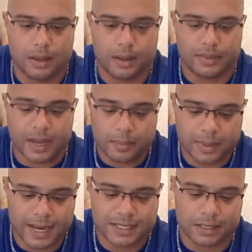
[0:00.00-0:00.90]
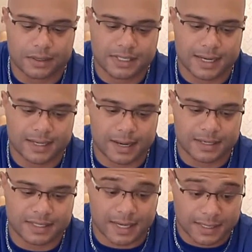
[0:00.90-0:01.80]
That applies on at a
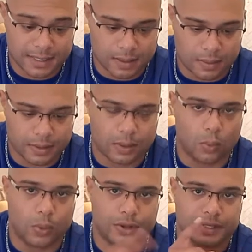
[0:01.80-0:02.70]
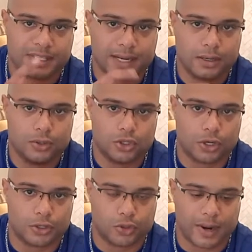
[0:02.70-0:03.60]
standstill. The second you
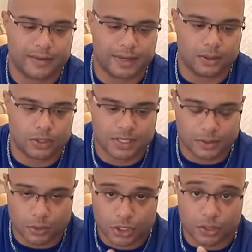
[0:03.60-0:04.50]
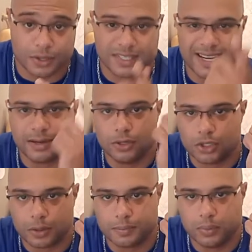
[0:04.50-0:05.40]
start driving, the second you
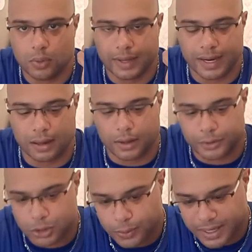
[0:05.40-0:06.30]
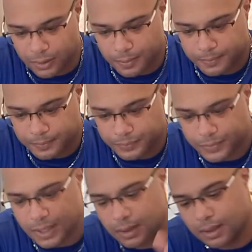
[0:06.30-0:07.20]
start pulling on the trigger,
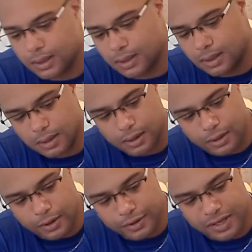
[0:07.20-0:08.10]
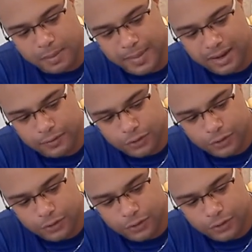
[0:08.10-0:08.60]
the amount of